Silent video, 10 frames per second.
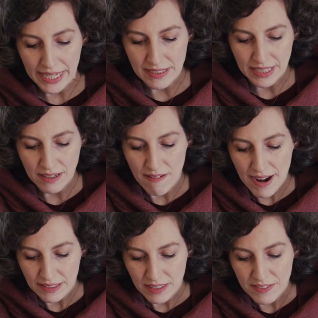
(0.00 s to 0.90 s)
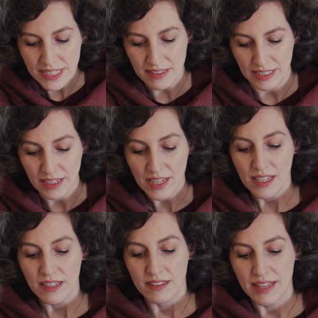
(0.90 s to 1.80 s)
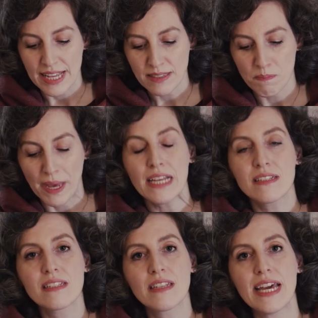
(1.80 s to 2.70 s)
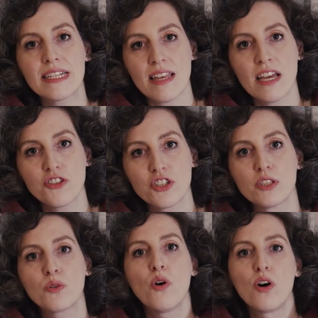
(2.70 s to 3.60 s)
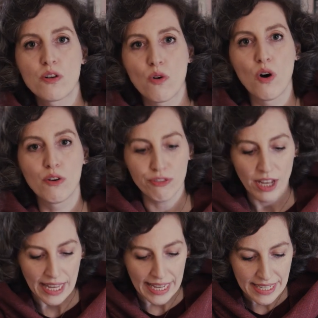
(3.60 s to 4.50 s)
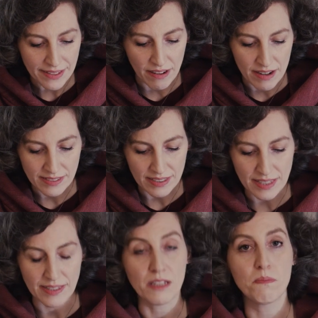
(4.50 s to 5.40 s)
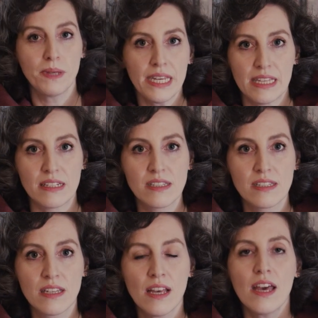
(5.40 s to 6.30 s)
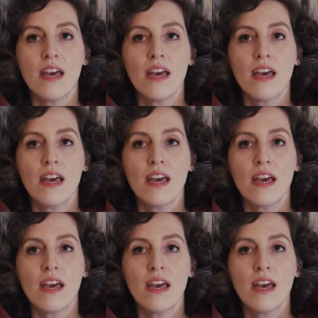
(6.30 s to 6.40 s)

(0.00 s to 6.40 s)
basic characteristic that bases the essential core of any artistic piece.